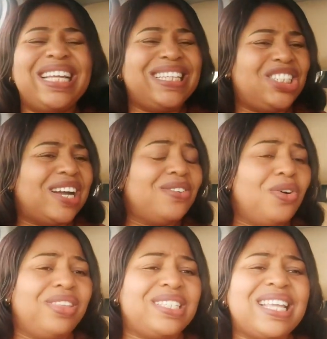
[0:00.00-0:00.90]
Let the child
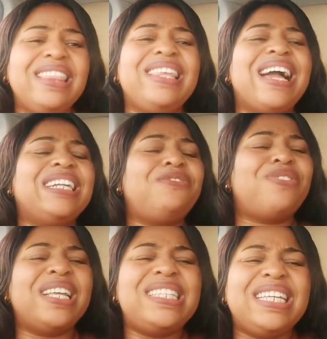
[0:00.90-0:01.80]
understand the
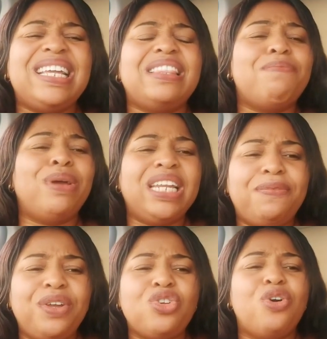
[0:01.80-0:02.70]
advantage and the benefit